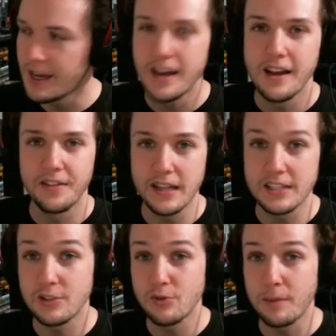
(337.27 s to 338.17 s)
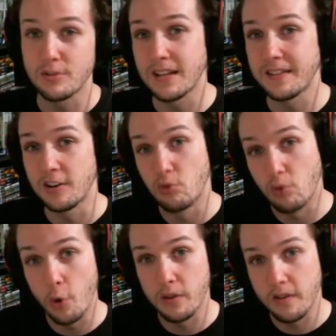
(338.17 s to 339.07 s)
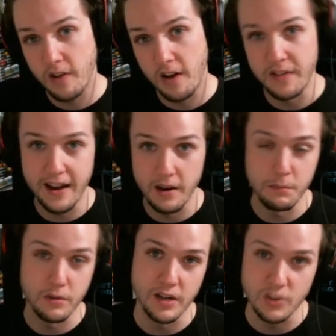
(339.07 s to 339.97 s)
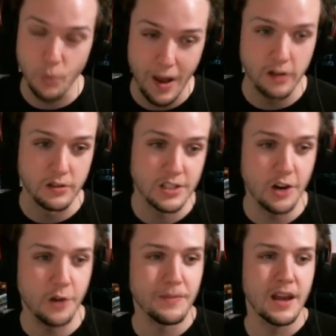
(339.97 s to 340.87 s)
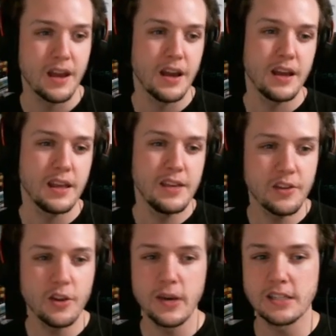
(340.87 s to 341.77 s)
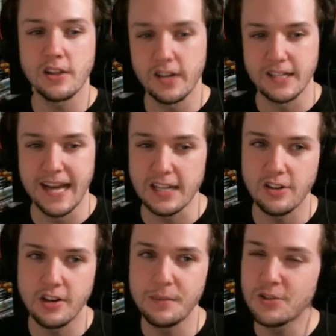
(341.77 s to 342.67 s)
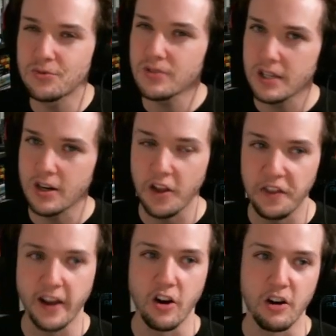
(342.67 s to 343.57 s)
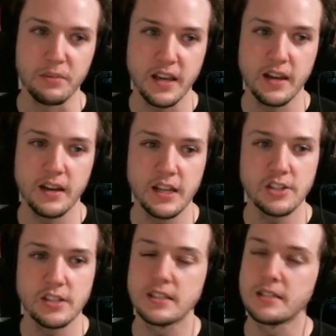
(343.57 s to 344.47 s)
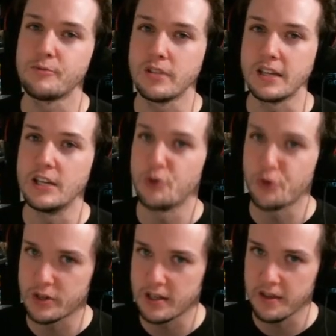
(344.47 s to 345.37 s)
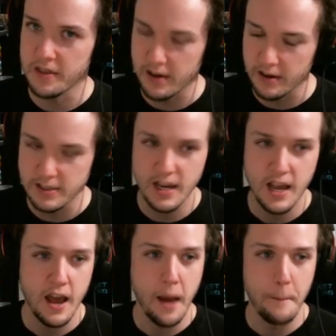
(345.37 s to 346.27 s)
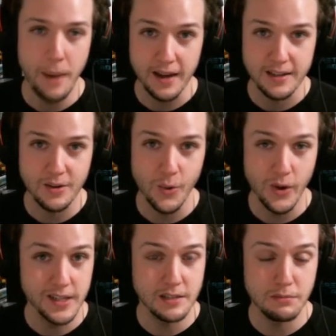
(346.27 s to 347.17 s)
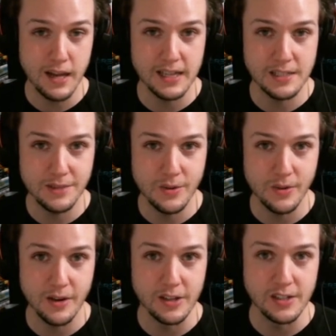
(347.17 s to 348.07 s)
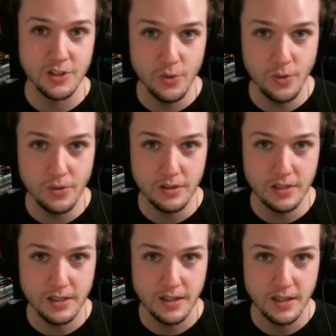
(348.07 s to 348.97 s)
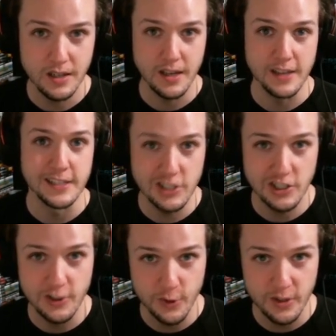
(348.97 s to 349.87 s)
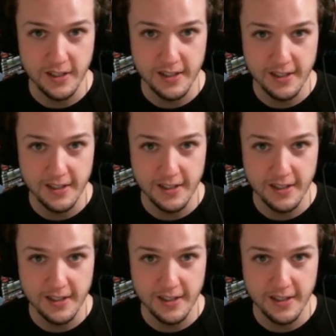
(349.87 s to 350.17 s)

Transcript: that's to represent the growth of that number as well. So even though he has a lot of text on him, he's really not that complicated. He just does some really interesting things. But what is a blacksmith without his tools, his ingenuity,